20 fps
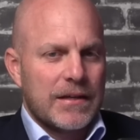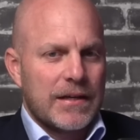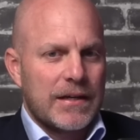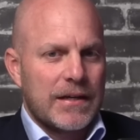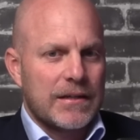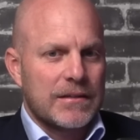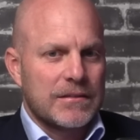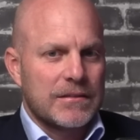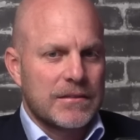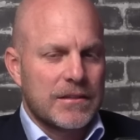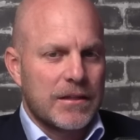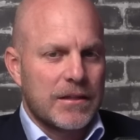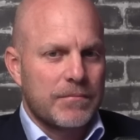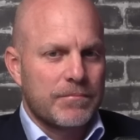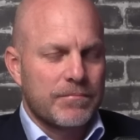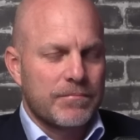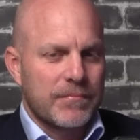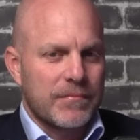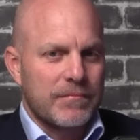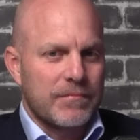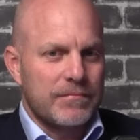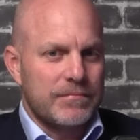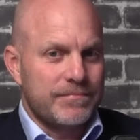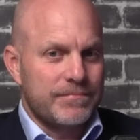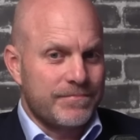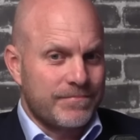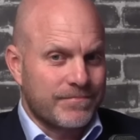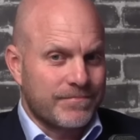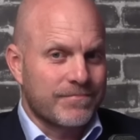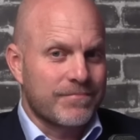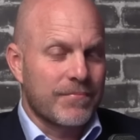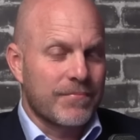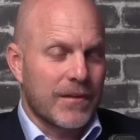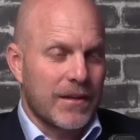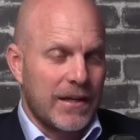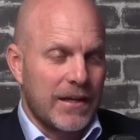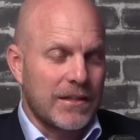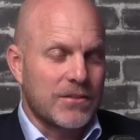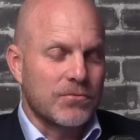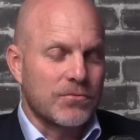And
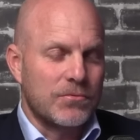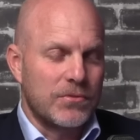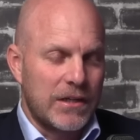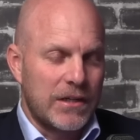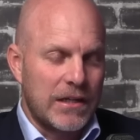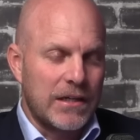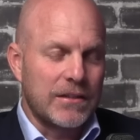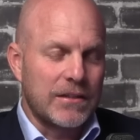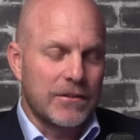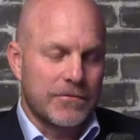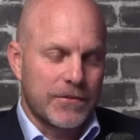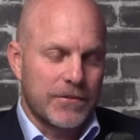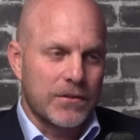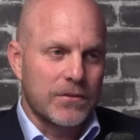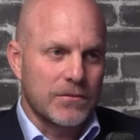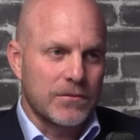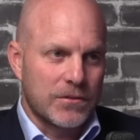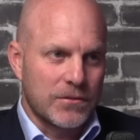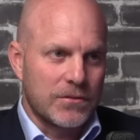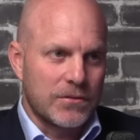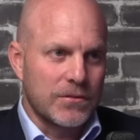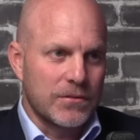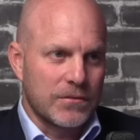it's really difficult to do.